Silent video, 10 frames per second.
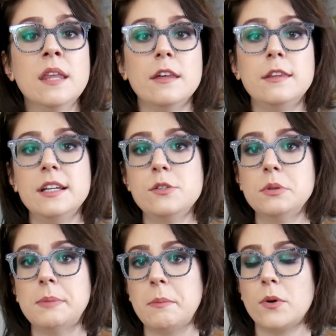The thing to
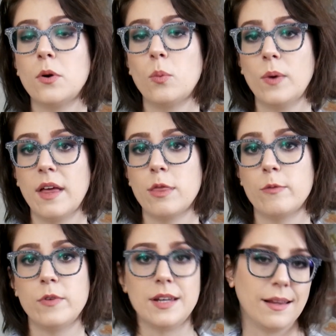remember with
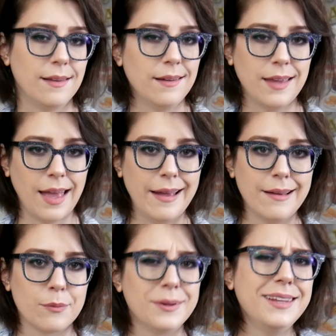vanilla
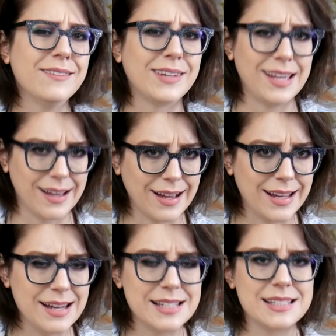cake, really of any
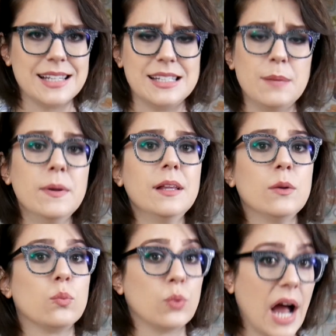kind, is that it
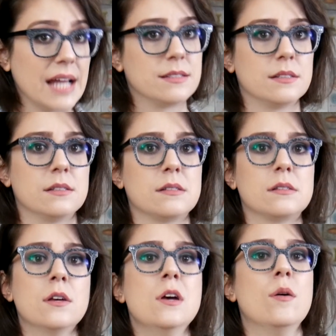typically rises
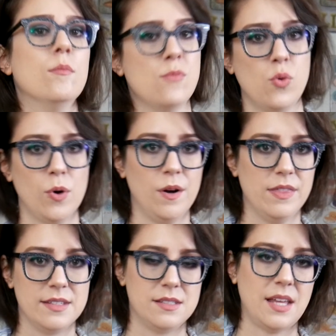more
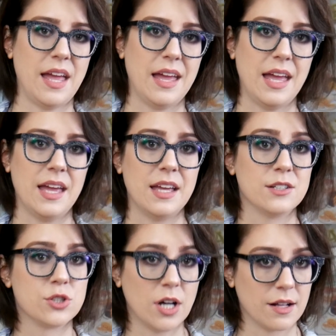than,
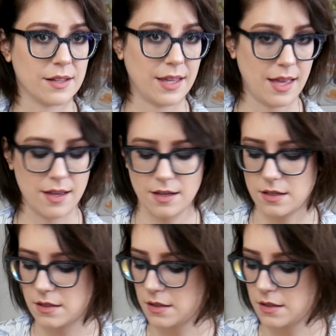say, a chocolate cake.